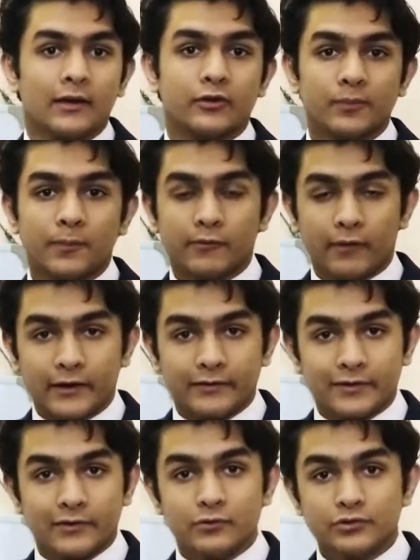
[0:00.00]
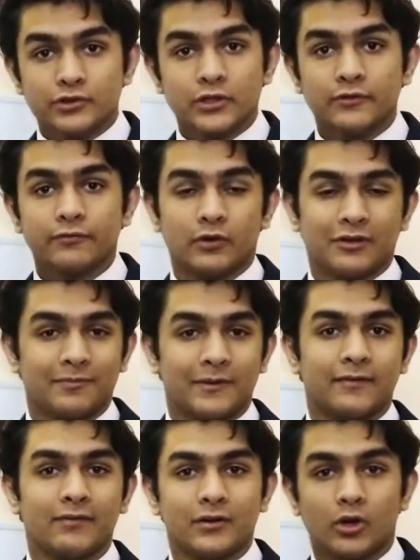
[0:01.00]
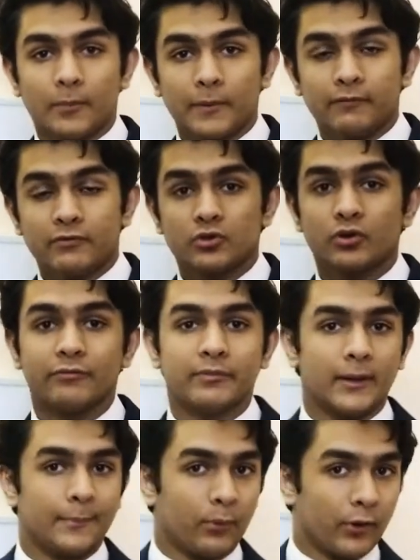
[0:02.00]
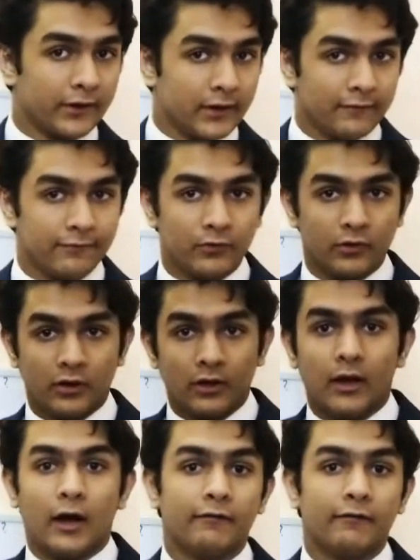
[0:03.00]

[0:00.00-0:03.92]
is to provide solutions for a specific topic which you have been appointed for